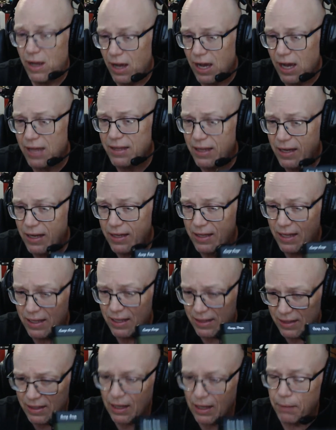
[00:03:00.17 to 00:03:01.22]
I think it
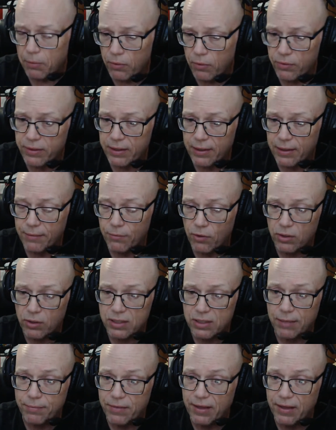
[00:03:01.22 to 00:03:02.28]
doubled them or
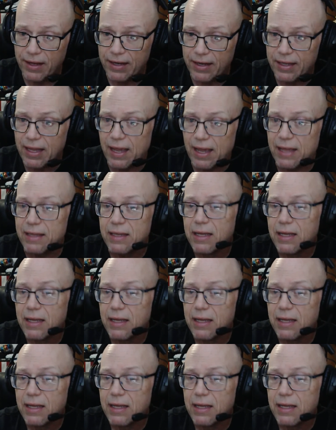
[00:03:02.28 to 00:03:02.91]
something like that.